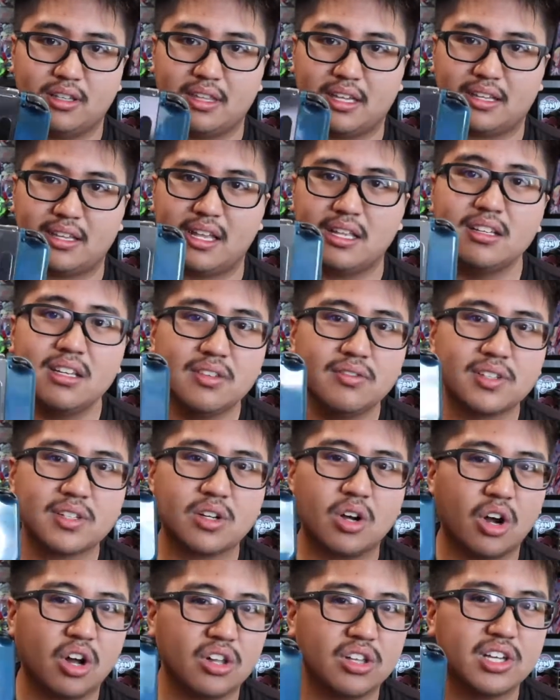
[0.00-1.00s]
Like, can you even
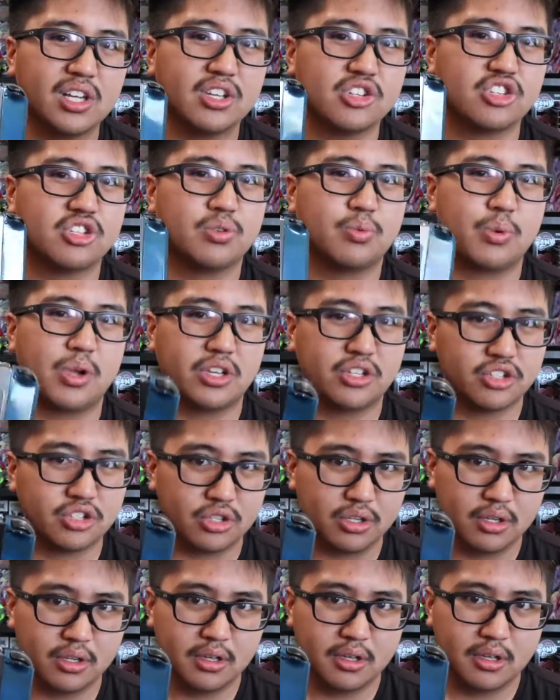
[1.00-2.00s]
call it a Switch